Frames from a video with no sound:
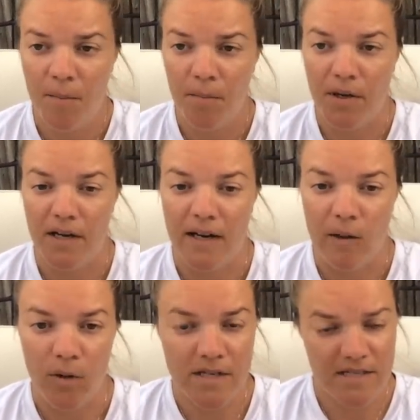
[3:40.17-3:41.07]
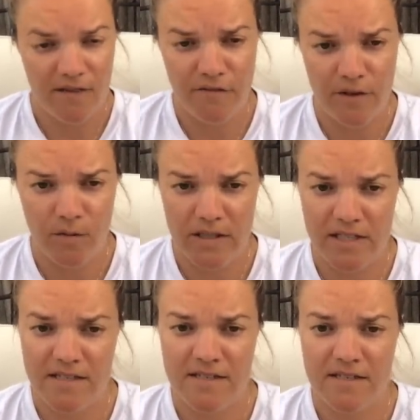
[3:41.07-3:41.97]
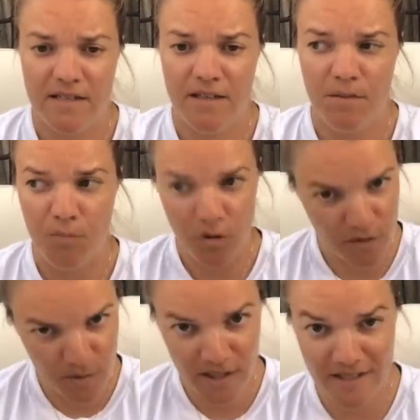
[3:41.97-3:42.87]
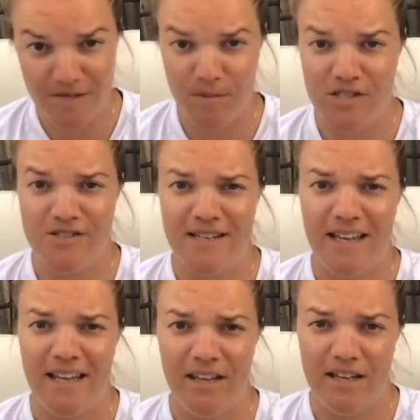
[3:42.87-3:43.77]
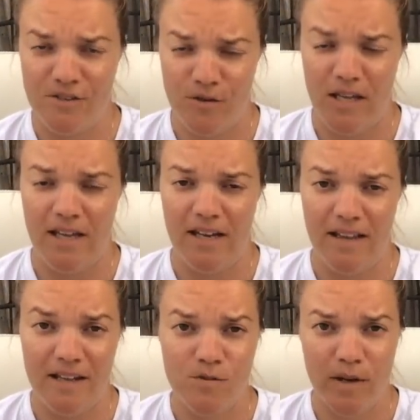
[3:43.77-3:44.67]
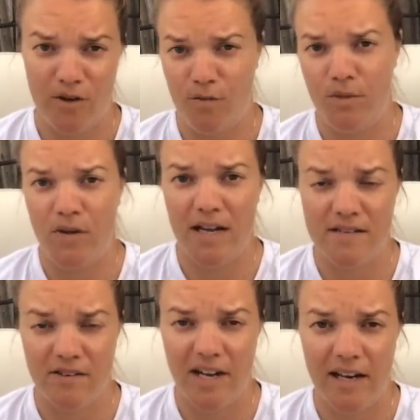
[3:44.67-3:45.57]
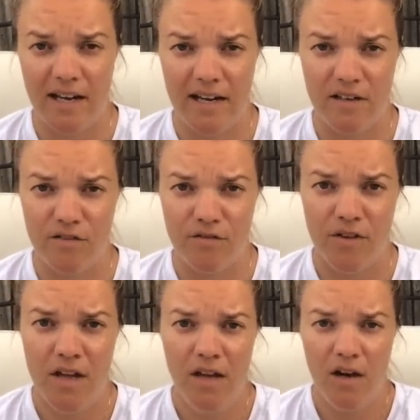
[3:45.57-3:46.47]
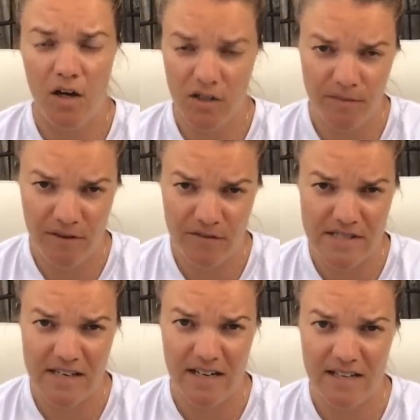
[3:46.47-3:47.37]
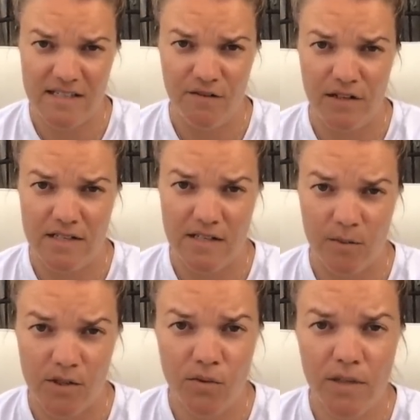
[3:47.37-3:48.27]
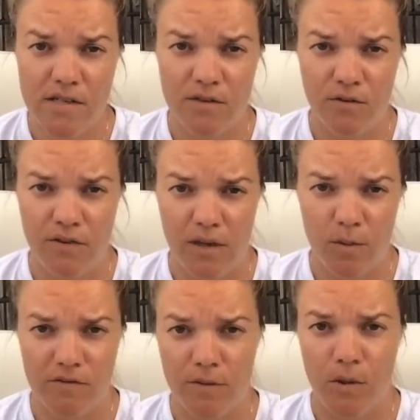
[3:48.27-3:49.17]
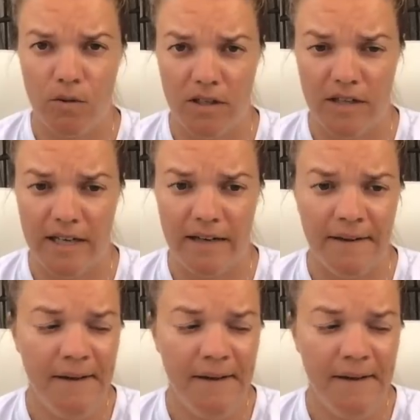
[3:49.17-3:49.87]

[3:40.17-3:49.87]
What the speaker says: But I want us to have fun with this. Move your body as much as you can. That's what I hope you guys are getting out of all of my phys ed activities that we're doing so far with remote learning.